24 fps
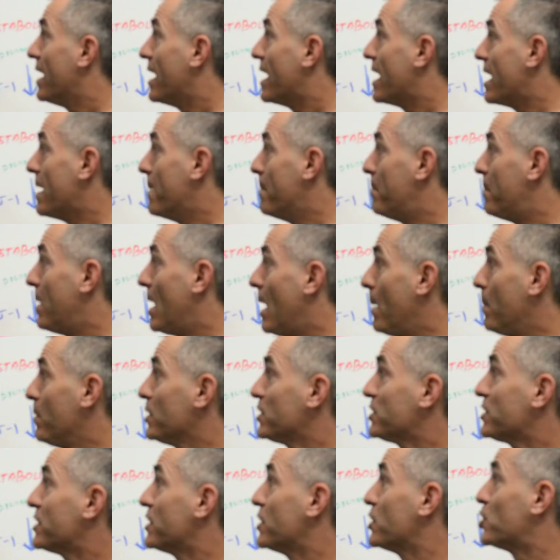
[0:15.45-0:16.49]
and
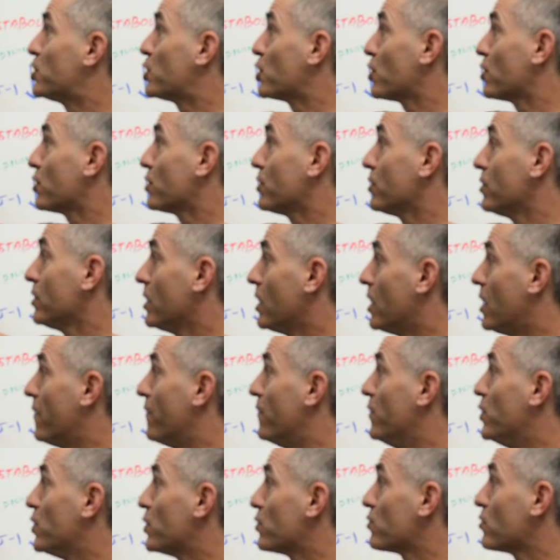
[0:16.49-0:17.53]
published in the Journal of
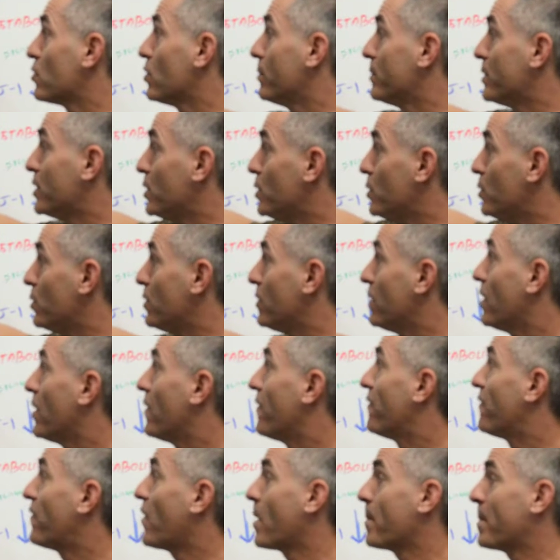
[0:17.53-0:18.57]
Neuroimmune
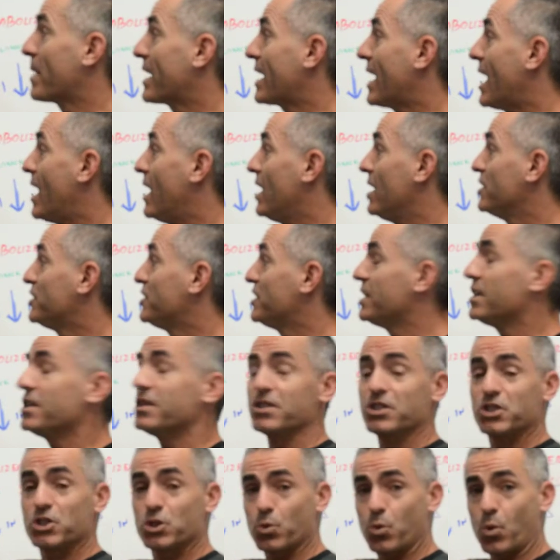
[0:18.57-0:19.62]
Pharmacology
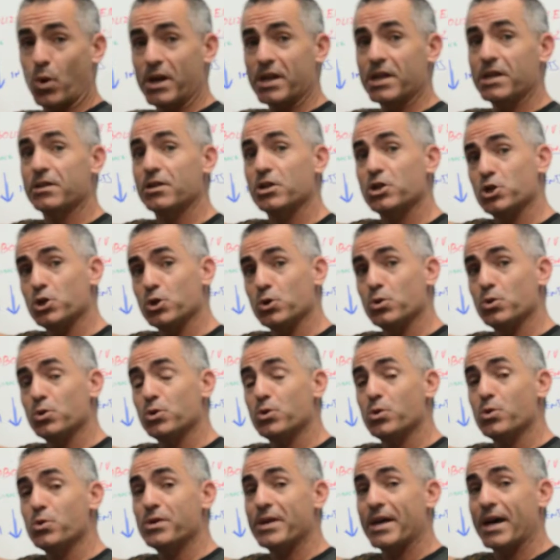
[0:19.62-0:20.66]
this 20th of June
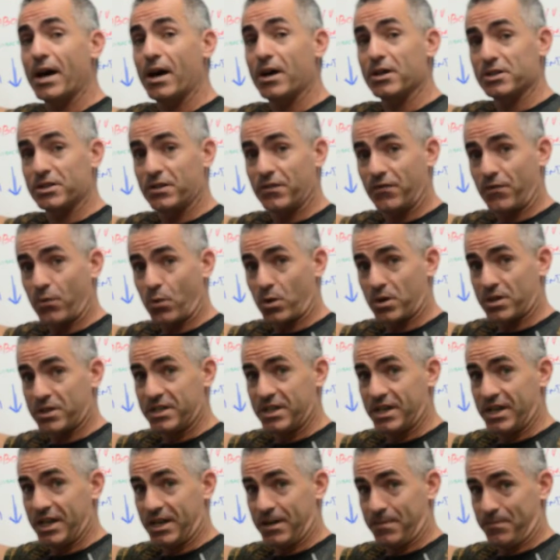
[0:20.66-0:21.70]

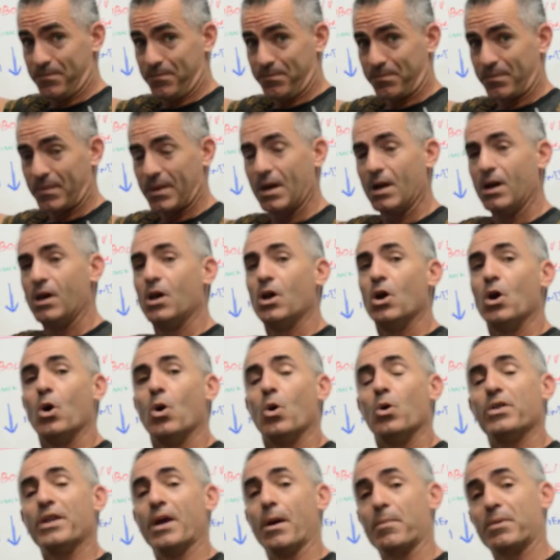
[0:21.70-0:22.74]
2014.
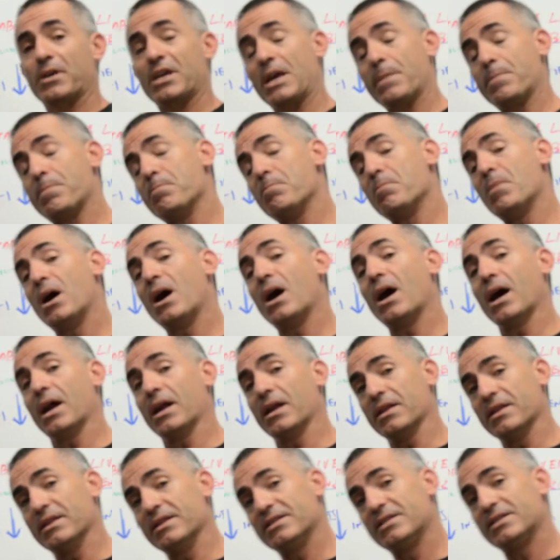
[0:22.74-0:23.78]
Now keep in
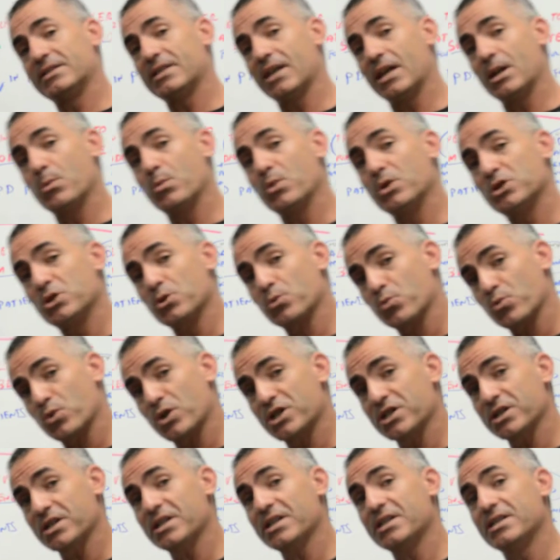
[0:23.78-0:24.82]
mind, this study was
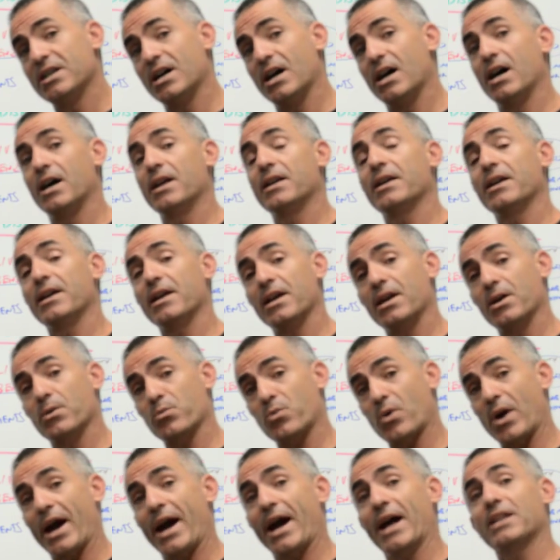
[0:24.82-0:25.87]
originally done in
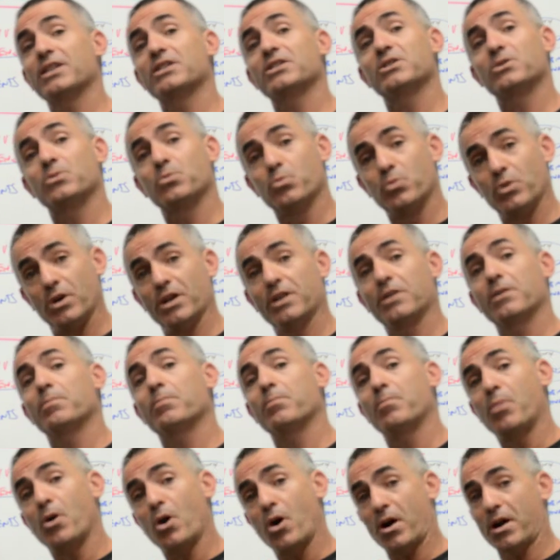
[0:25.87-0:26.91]
rats with
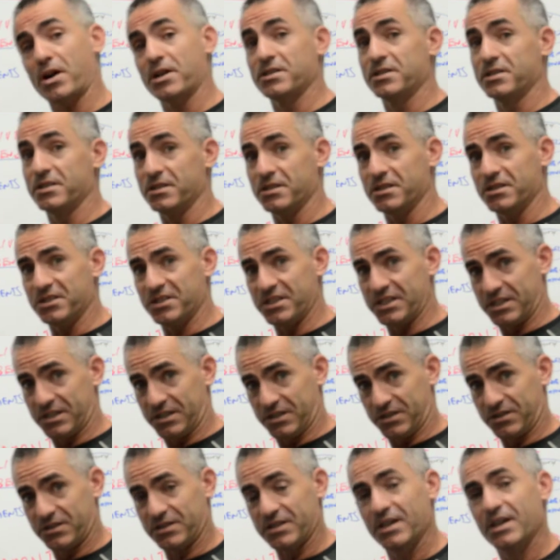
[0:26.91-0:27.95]
Parkinson's
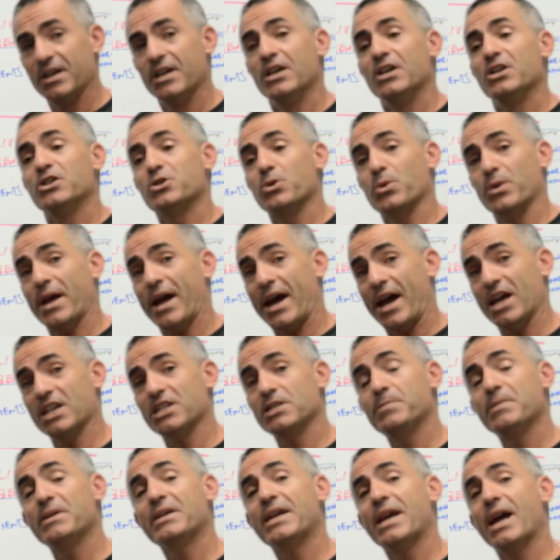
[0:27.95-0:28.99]
disease, so it has
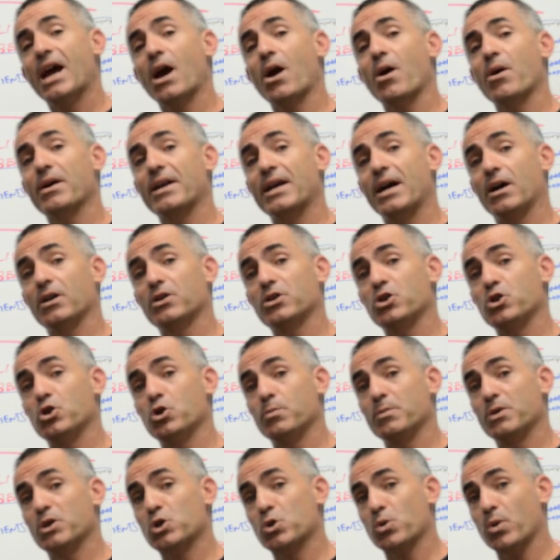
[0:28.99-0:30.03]
to be carried out to
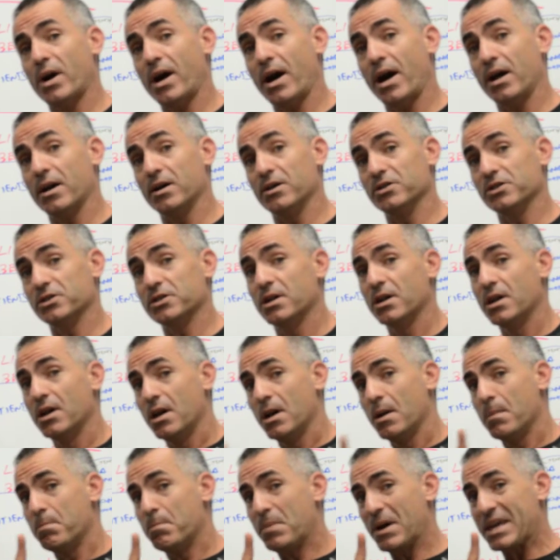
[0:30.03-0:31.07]
human trials,
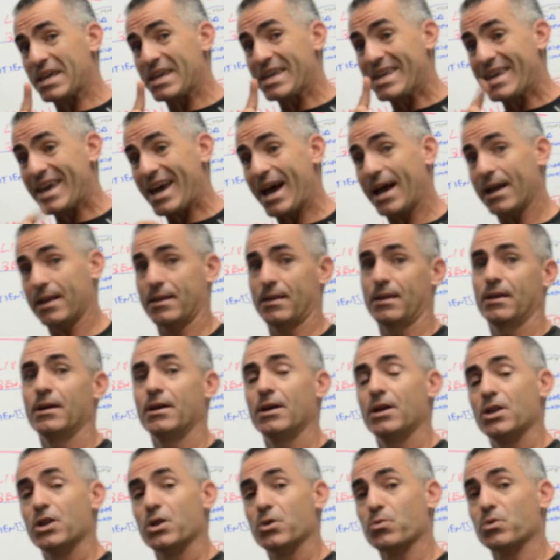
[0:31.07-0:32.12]
but yet
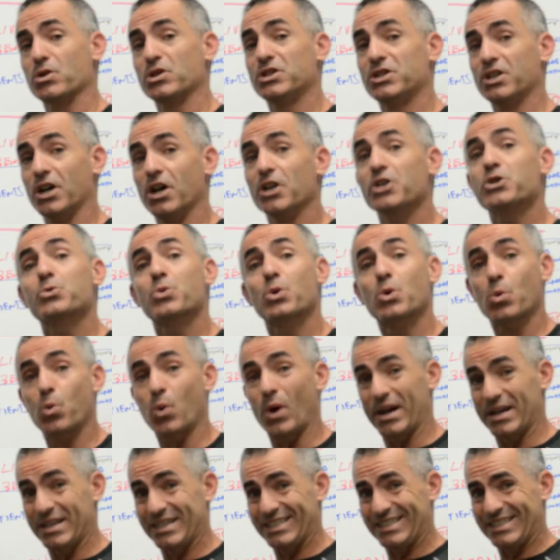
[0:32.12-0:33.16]
the results were
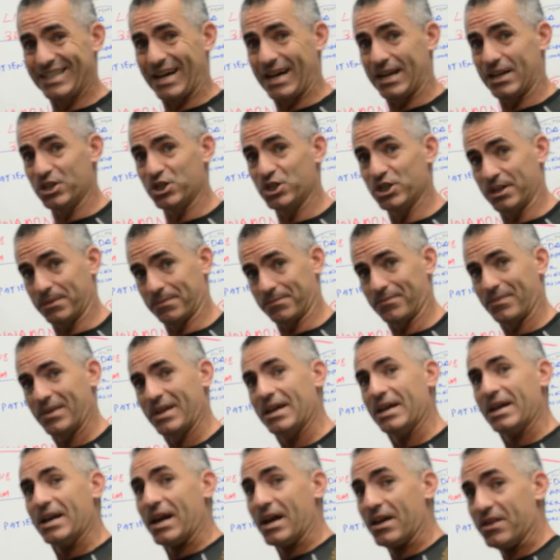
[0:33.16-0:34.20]
quite astonishing.
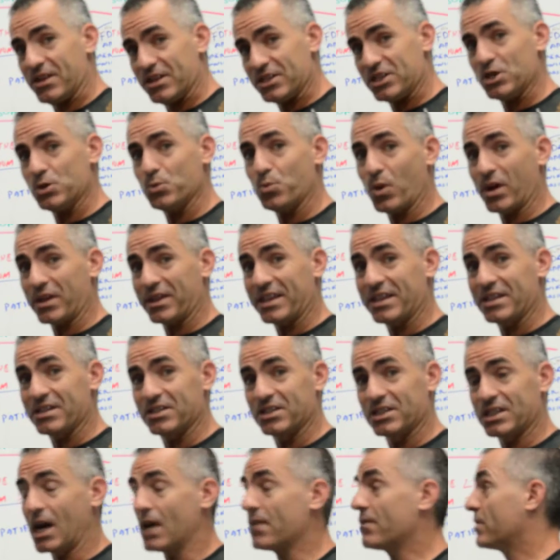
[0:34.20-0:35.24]
And this is what they
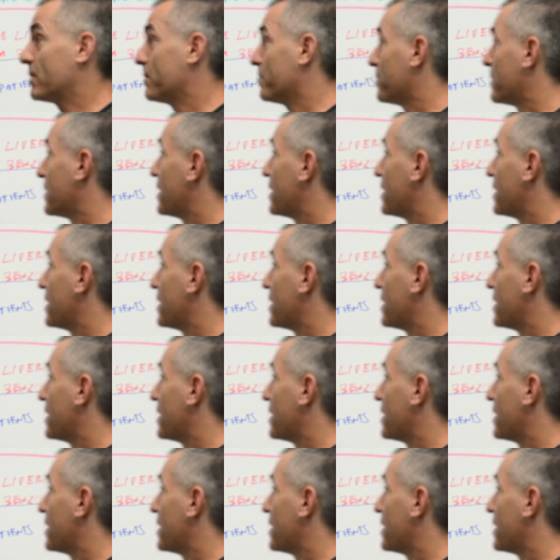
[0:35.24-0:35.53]
discovered.